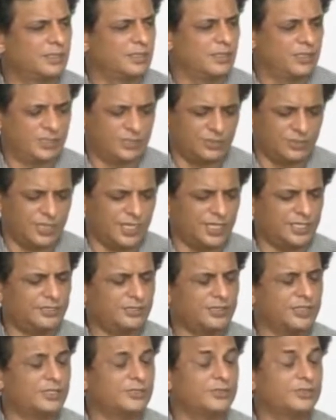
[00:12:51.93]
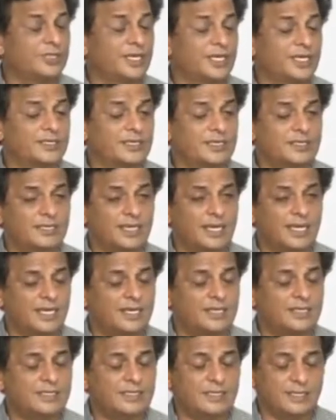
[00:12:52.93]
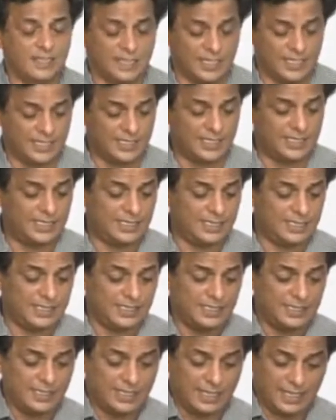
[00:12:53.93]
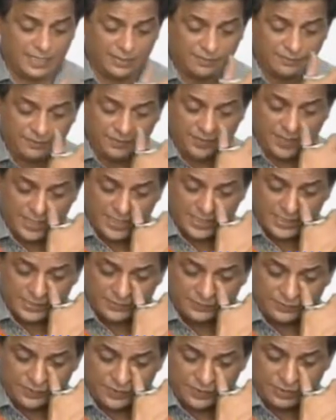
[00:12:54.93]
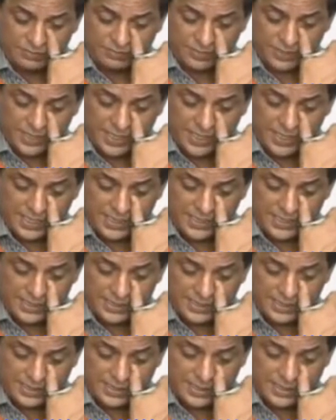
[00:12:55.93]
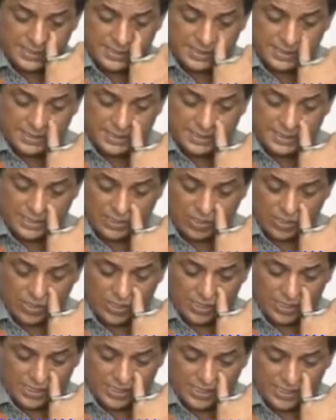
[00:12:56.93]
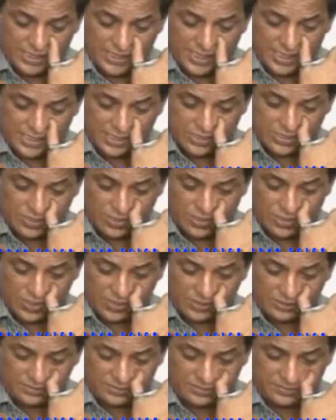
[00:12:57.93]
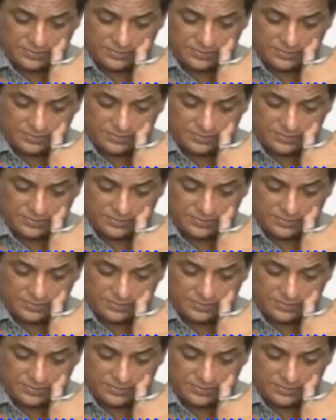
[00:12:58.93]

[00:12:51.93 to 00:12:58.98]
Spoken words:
or tonight you can do the exercise, lie and feel as if you are dead, all energy has gone.